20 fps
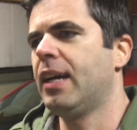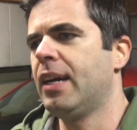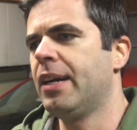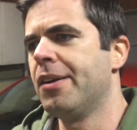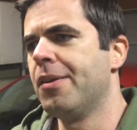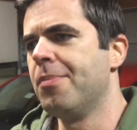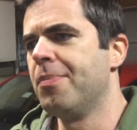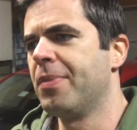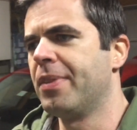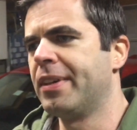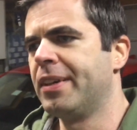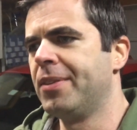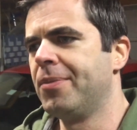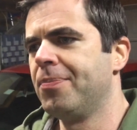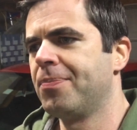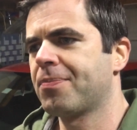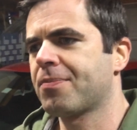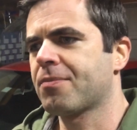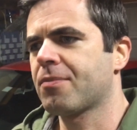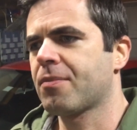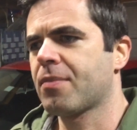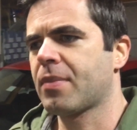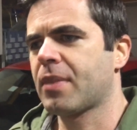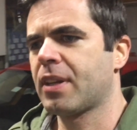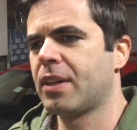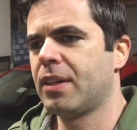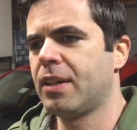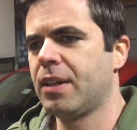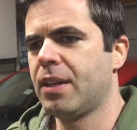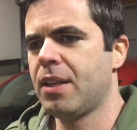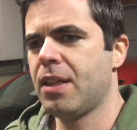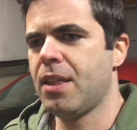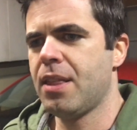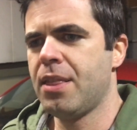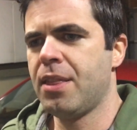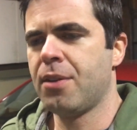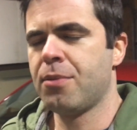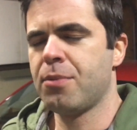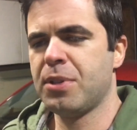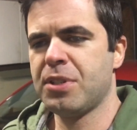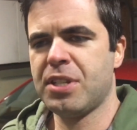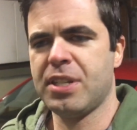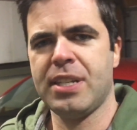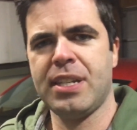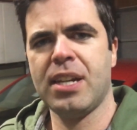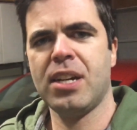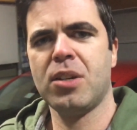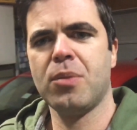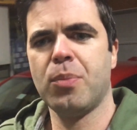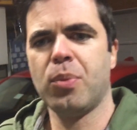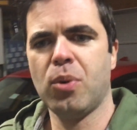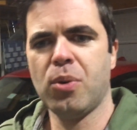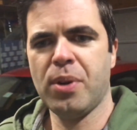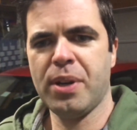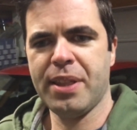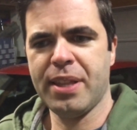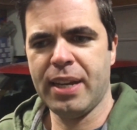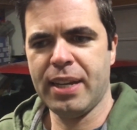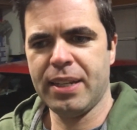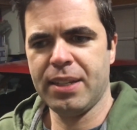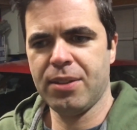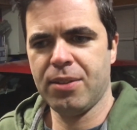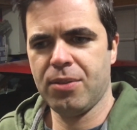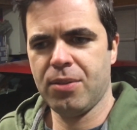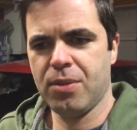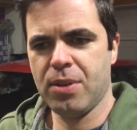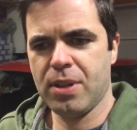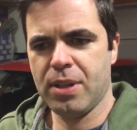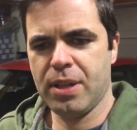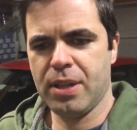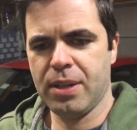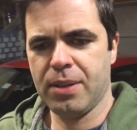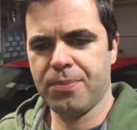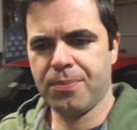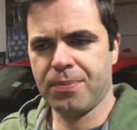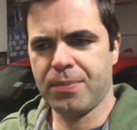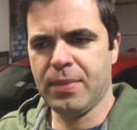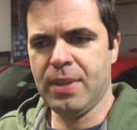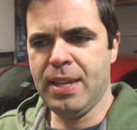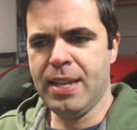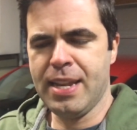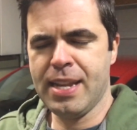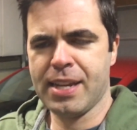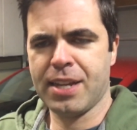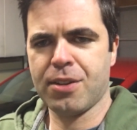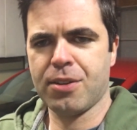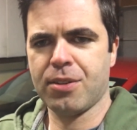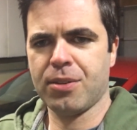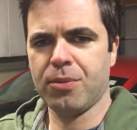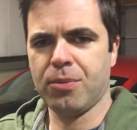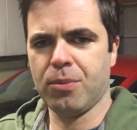um, that there was a young boy that Nick